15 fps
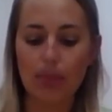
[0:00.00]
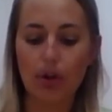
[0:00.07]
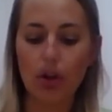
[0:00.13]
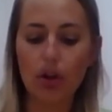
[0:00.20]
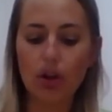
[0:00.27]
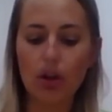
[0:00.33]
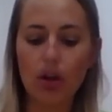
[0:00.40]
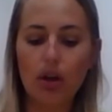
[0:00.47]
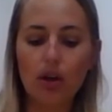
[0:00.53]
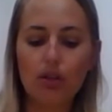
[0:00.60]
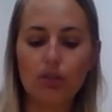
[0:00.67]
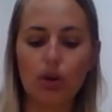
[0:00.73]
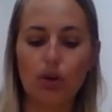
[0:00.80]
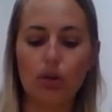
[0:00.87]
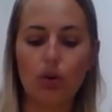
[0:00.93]
so it's
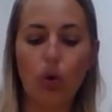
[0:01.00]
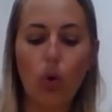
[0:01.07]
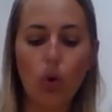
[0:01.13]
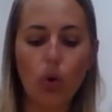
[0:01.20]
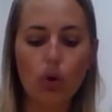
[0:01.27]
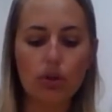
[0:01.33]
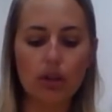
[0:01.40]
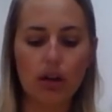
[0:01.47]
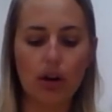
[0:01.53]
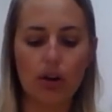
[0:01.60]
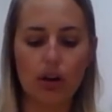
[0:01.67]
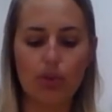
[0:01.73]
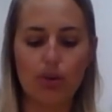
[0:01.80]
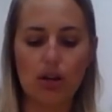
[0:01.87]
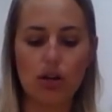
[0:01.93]
old and already been
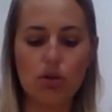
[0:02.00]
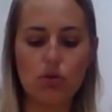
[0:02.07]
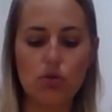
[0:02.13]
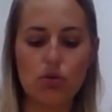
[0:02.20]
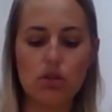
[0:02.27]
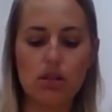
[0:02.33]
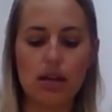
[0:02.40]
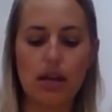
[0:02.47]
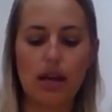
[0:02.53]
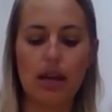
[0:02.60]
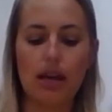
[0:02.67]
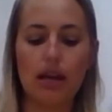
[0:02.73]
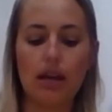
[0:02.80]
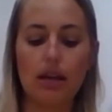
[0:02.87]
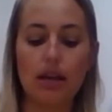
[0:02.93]
used,
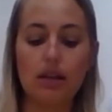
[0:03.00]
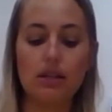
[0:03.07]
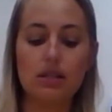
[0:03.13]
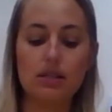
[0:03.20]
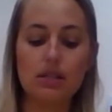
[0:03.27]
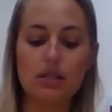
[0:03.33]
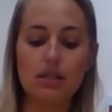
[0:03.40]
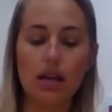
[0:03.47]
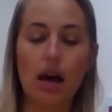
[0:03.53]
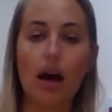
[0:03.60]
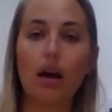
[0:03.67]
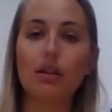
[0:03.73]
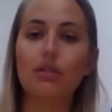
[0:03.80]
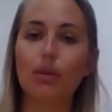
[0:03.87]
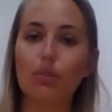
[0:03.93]
is some
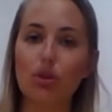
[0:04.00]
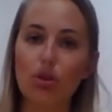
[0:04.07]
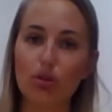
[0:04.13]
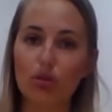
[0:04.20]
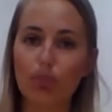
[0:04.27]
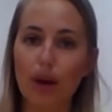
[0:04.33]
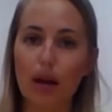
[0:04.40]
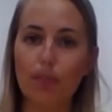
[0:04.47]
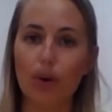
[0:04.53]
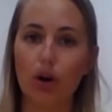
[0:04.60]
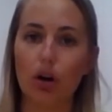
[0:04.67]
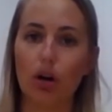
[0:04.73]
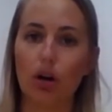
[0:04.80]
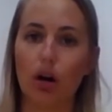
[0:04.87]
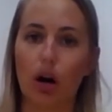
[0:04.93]
newspaper or
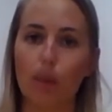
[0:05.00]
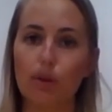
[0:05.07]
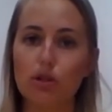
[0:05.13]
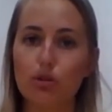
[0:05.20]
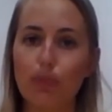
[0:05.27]
garbage bag.